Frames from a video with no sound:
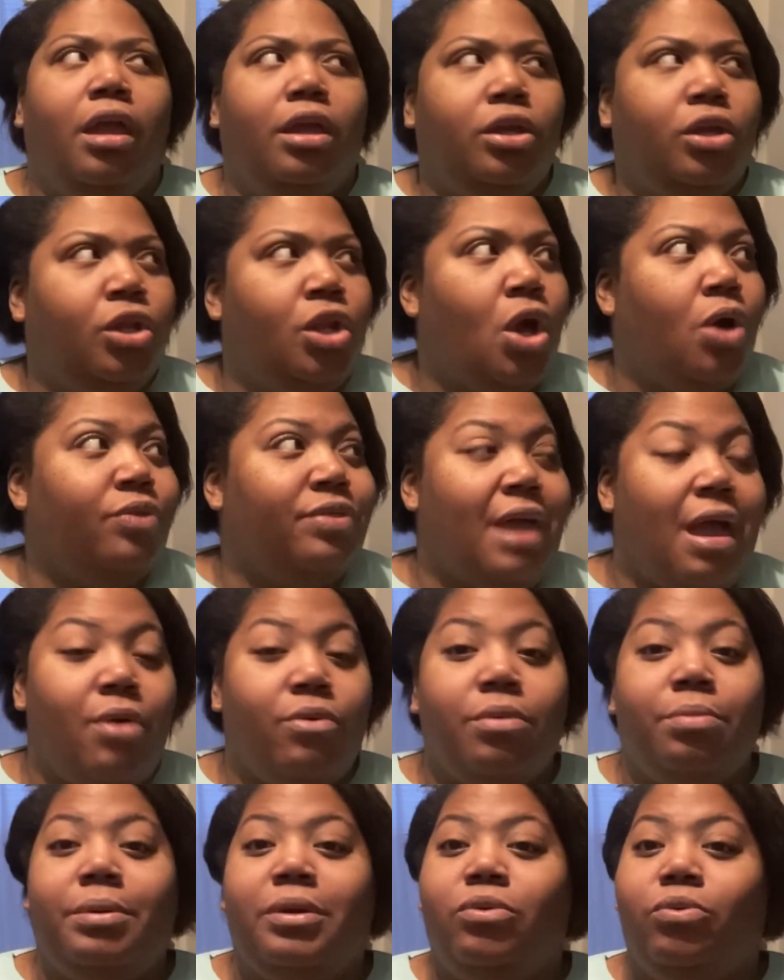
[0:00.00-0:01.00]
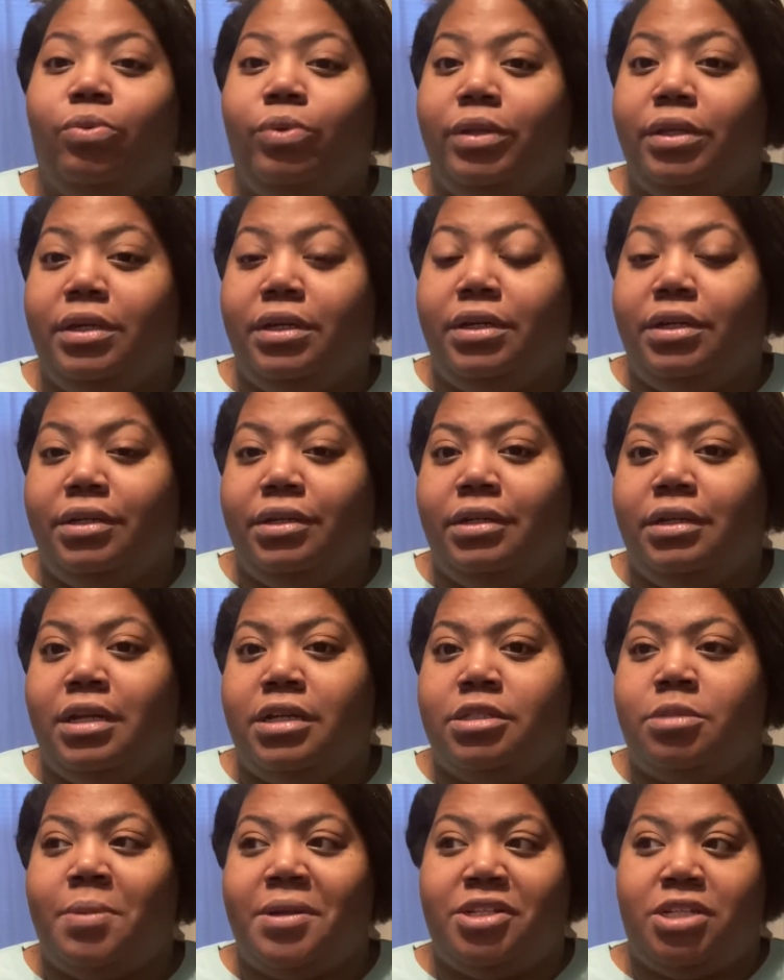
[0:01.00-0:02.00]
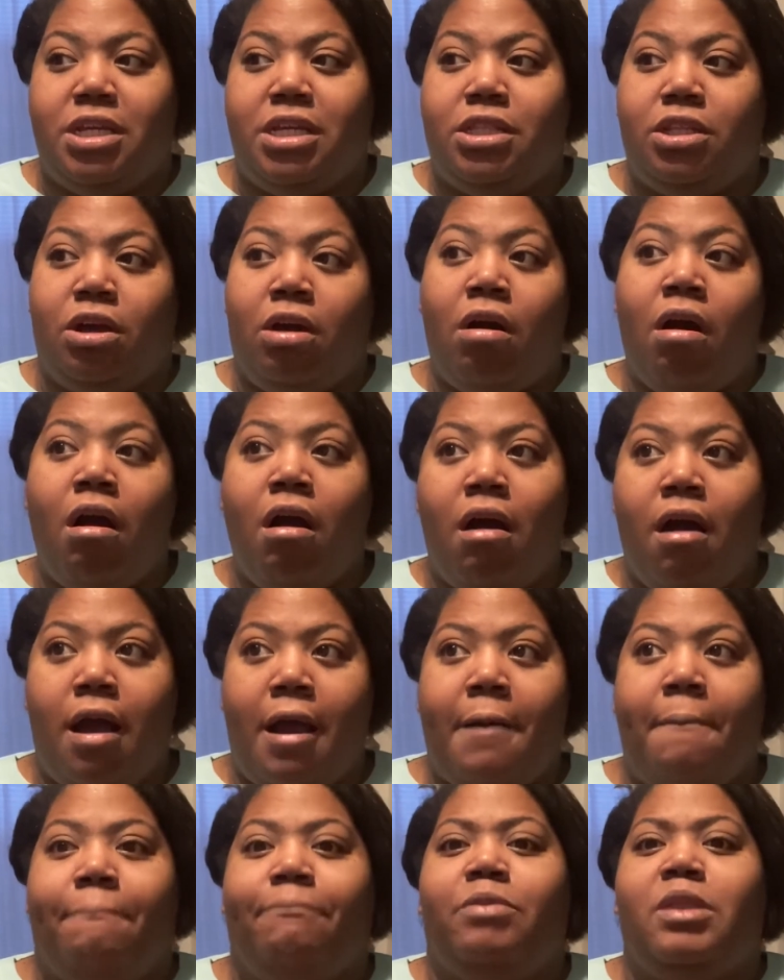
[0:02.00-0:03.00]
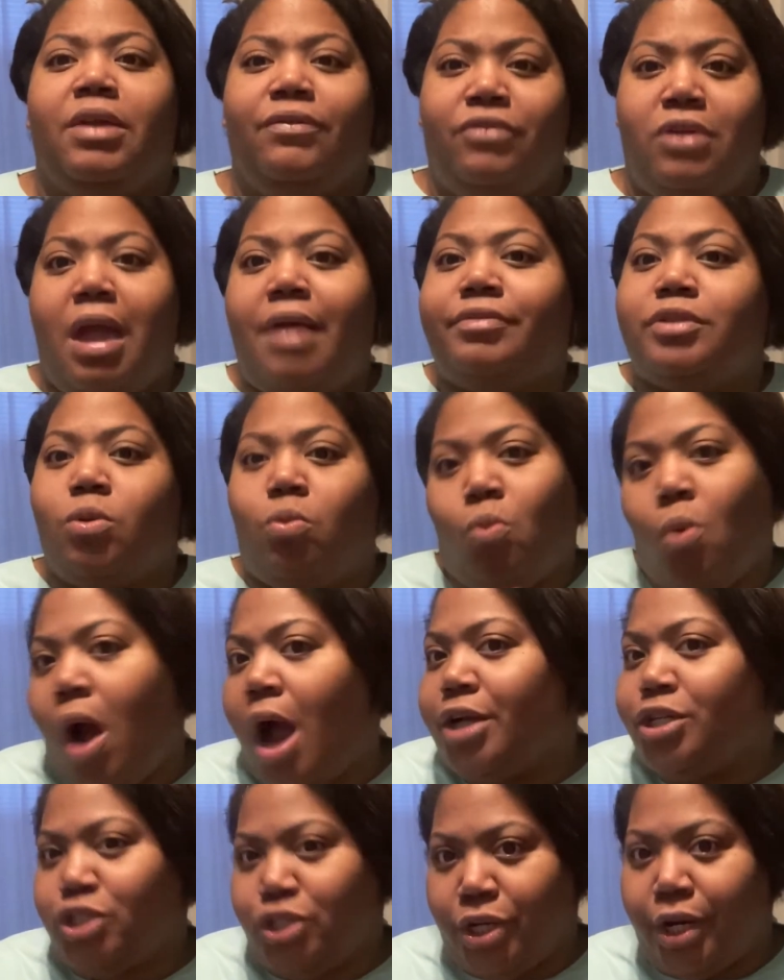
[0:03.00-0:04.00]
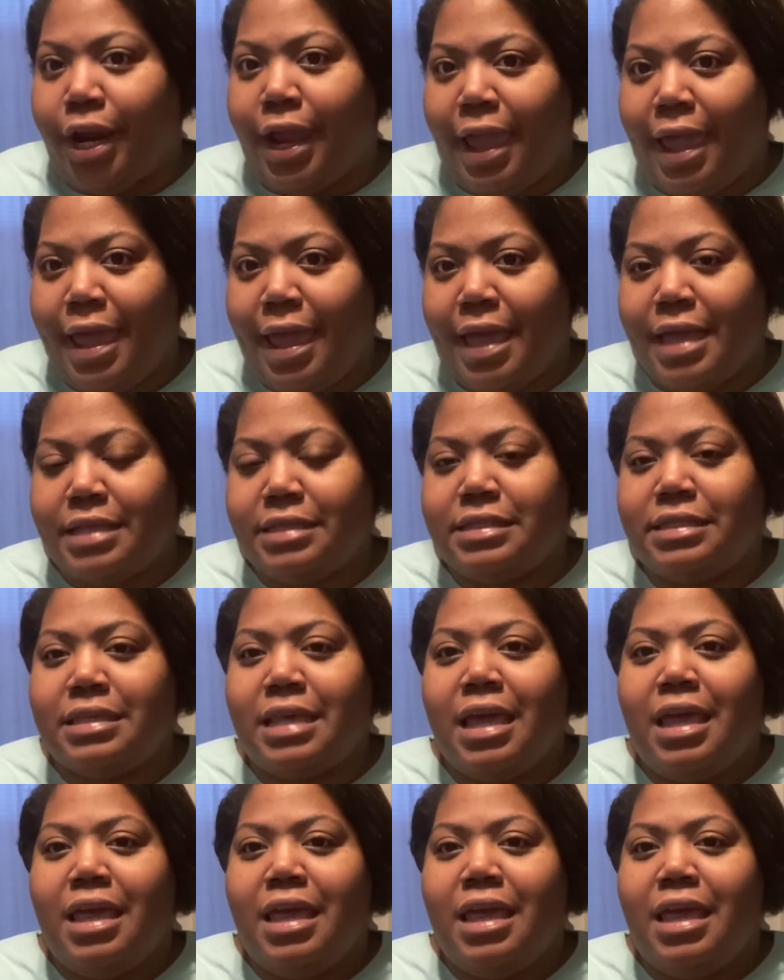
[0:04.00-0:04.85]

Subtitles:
you know, that would be really good, especially in the car, if you have to wash your hands,